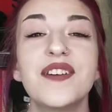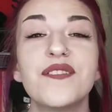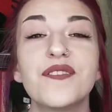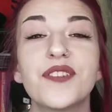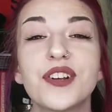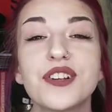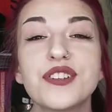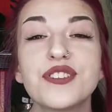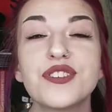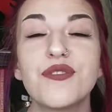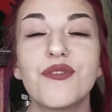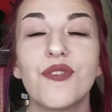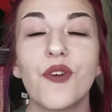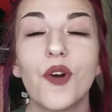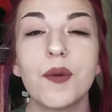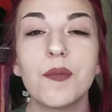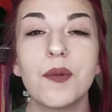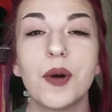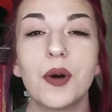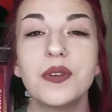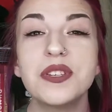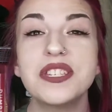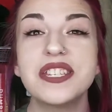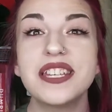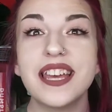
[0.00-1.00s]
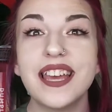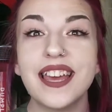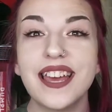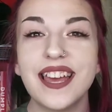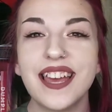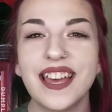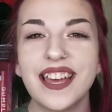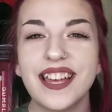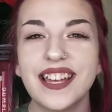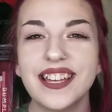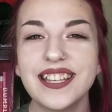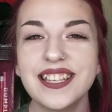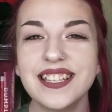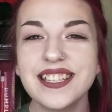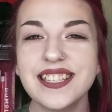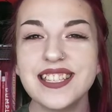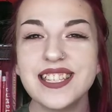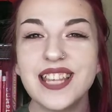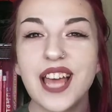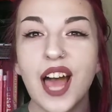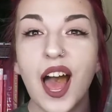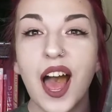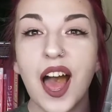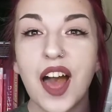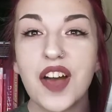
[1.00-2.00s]
First and foremost
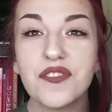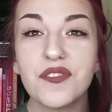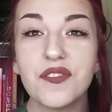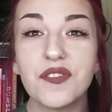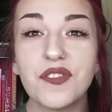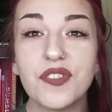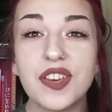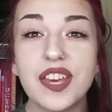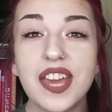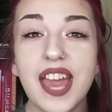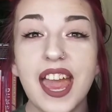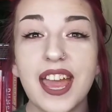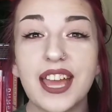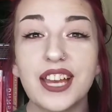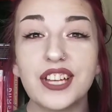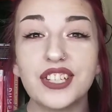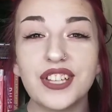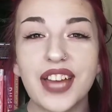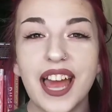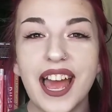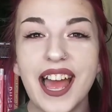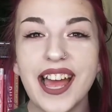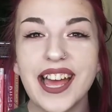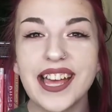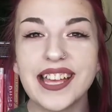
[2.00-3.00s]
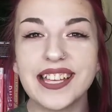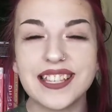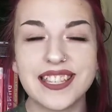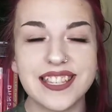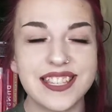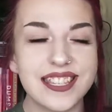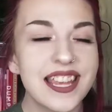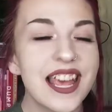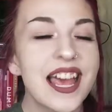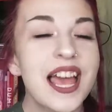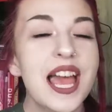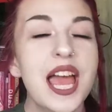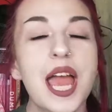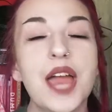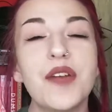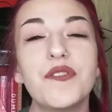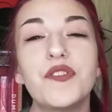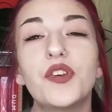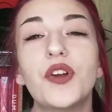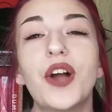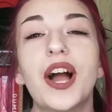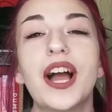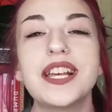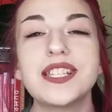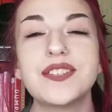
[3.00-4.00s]
is VHS.
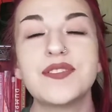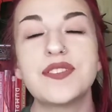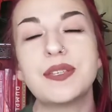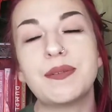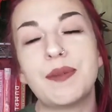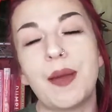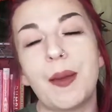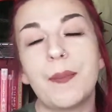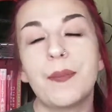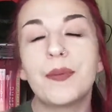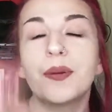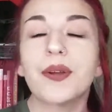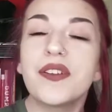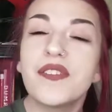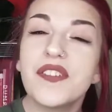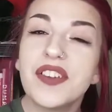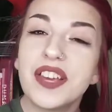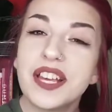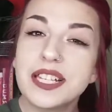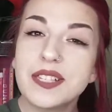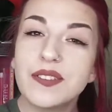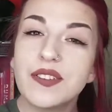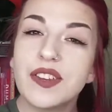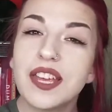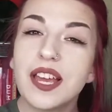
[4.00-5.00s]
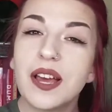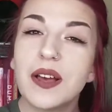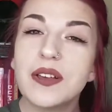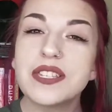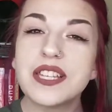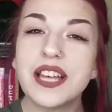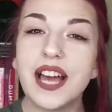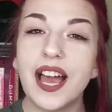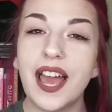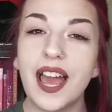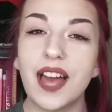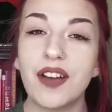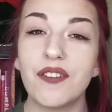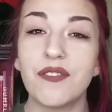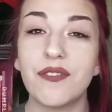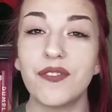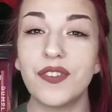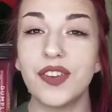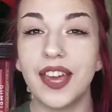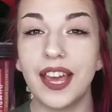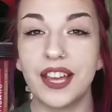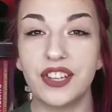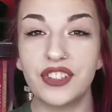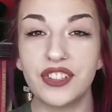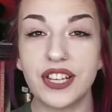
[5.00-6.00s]
If you guys have seen my previous videos, I have
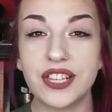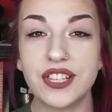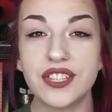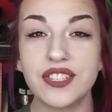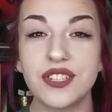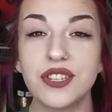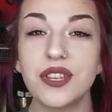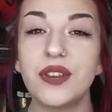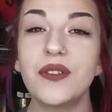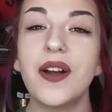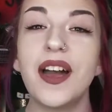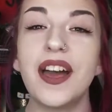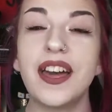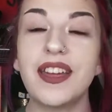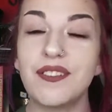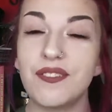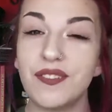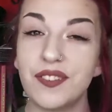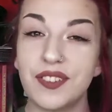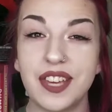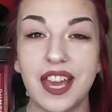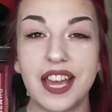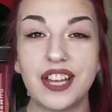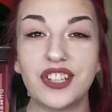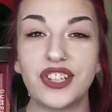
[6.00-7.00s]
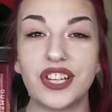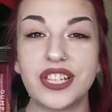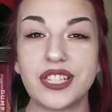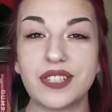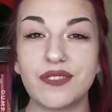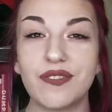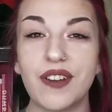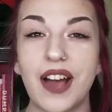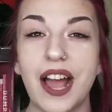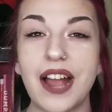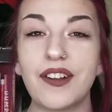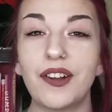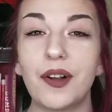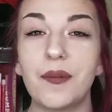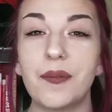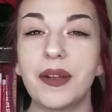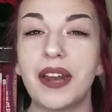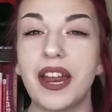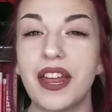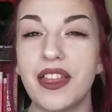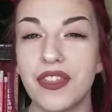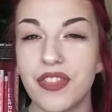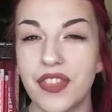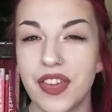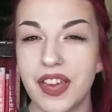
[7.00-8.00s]
VHS 2 and VHS Viral,
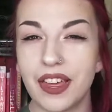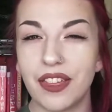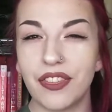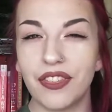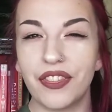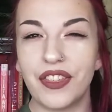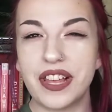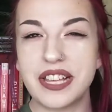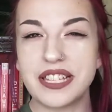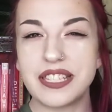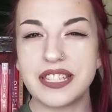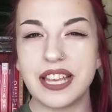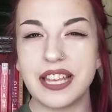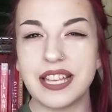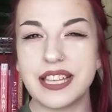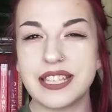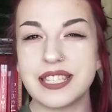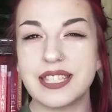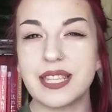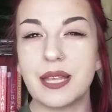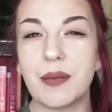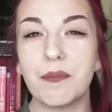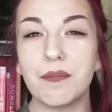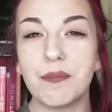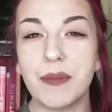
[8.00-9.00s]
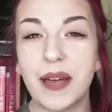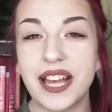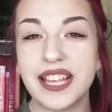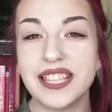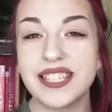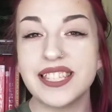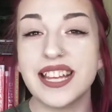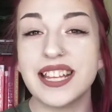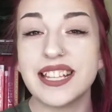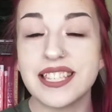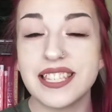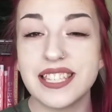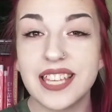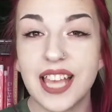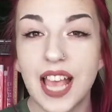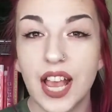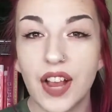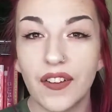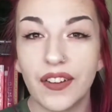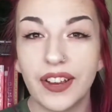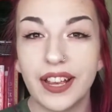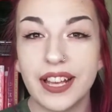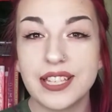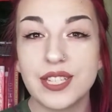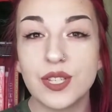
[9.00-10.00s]
but I think this is the best and
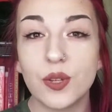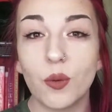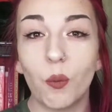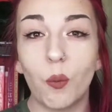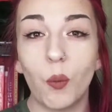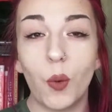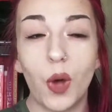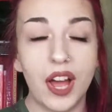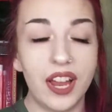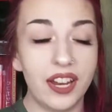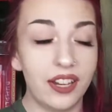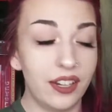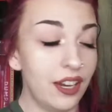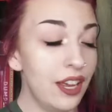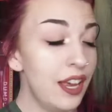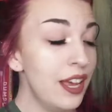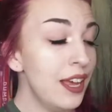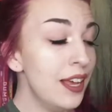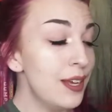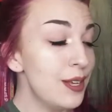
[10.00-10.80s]
scariest one.